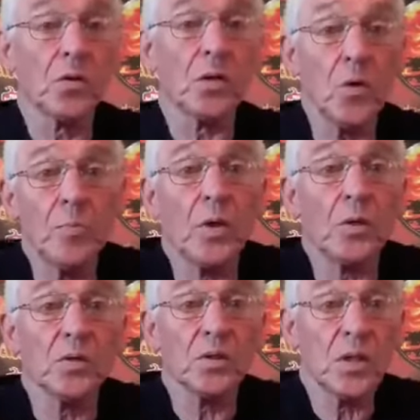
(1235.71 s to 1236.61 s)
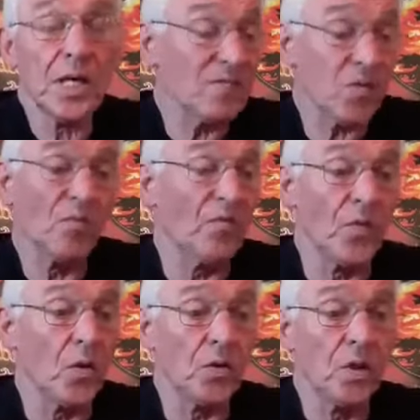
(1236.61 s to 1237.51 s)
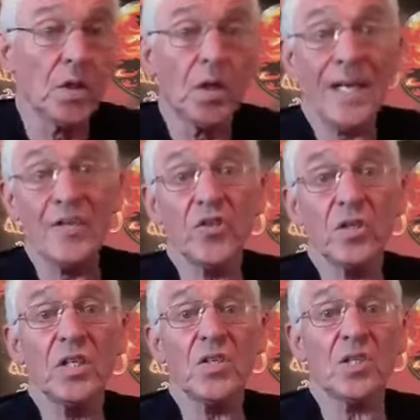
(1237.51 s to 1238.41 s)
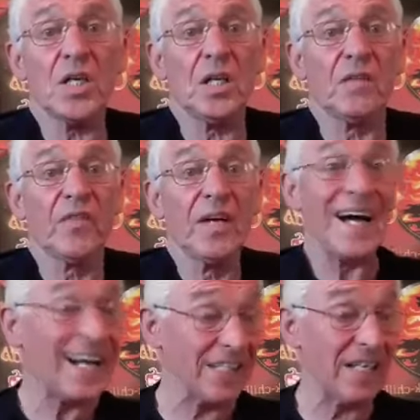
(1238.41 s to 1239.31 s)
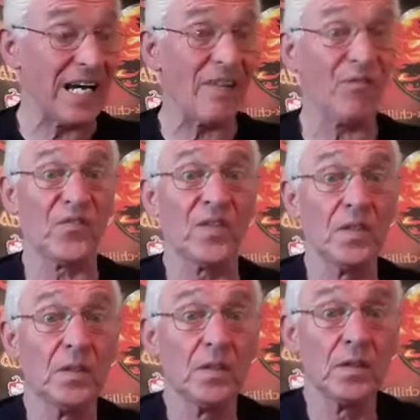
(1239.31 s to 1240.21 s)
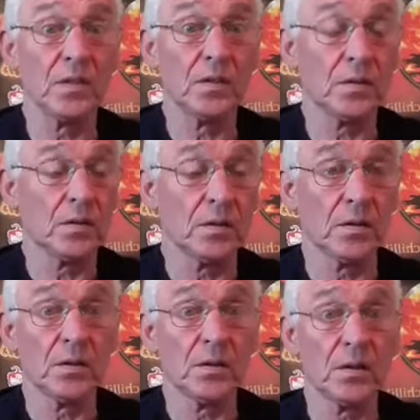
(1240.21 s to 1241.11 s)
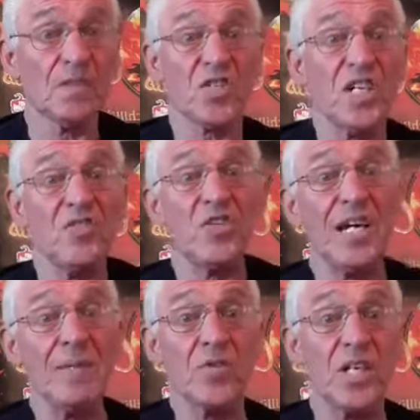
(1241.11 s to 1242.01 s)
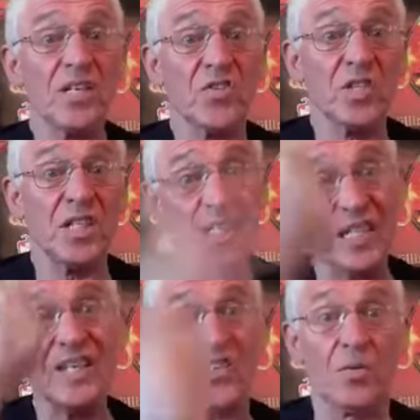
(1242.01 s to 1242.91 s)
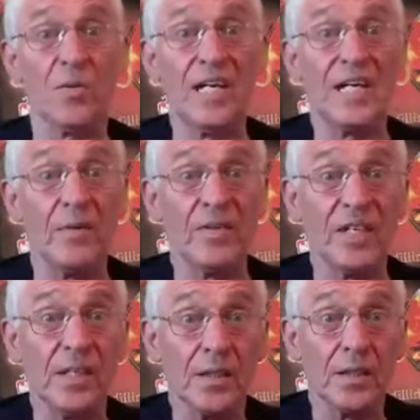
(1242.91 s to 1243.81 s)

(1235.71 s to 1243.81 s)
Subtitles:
Come on, have some fun. Enjoy yourself. Act daft. You've seen James Nixon, he gets away with it.